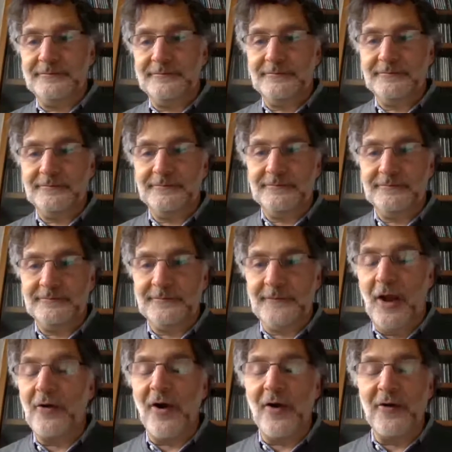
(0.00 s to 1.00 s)
Oh, okay,
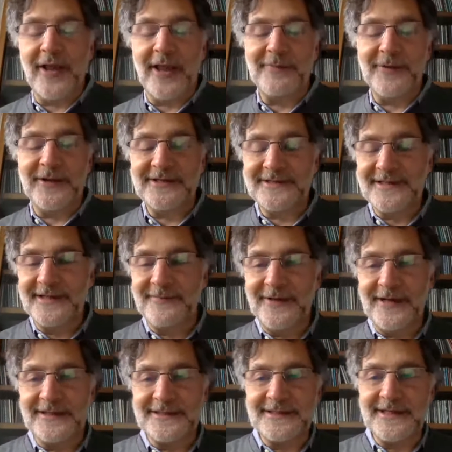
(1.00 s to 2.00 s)
but you see me instead, I
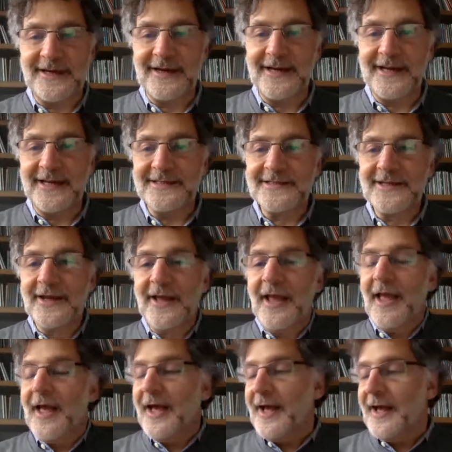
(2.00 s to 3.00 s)
guess.
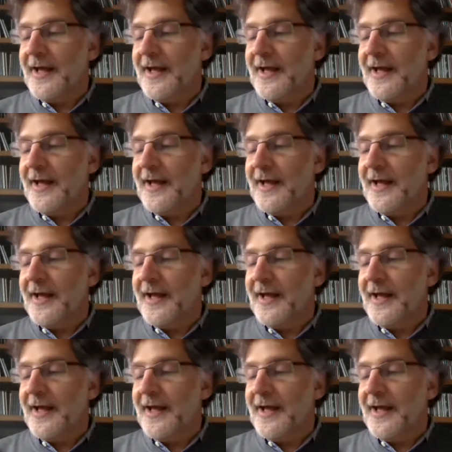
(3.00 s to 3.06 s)
Um, yeah.